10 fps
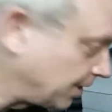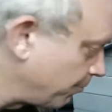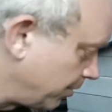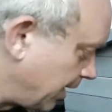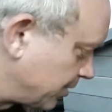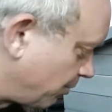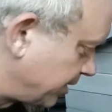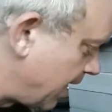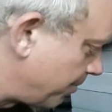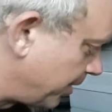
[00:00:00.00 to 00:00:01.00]
but that, that's what's
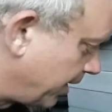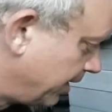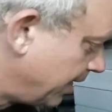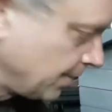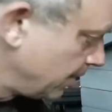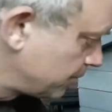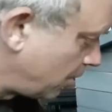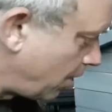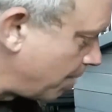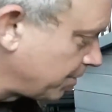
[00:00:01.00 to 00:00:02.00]
happening.
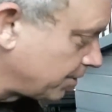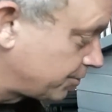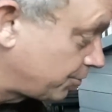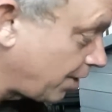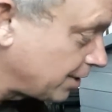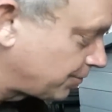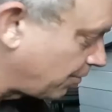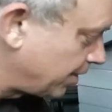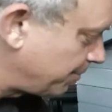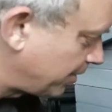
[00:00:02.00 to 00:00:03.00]
So I'm going to
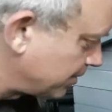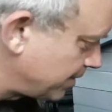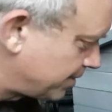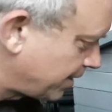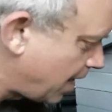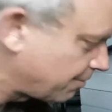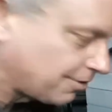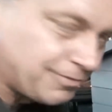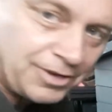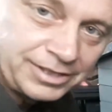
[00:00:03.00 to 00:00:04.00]
transfer you because this is kind of
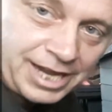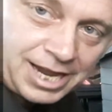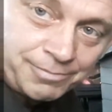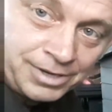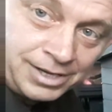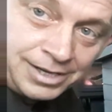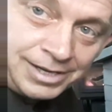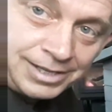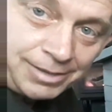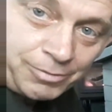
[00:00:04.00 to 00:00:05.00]
a fun game
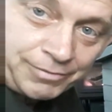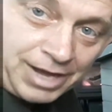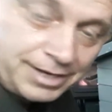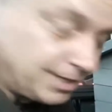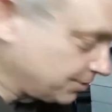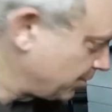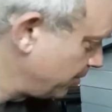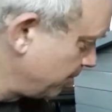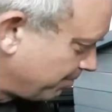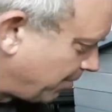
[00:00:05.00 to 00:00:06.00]
that we've gotten
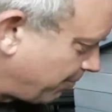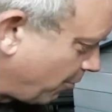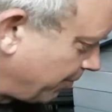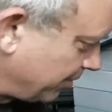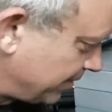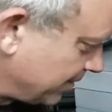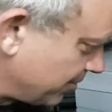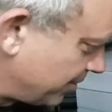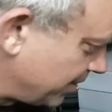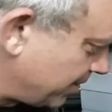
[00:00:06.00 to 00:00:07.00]
into. The Buff Orpingtons
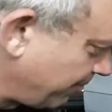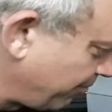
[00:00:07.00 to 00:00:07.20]
are just the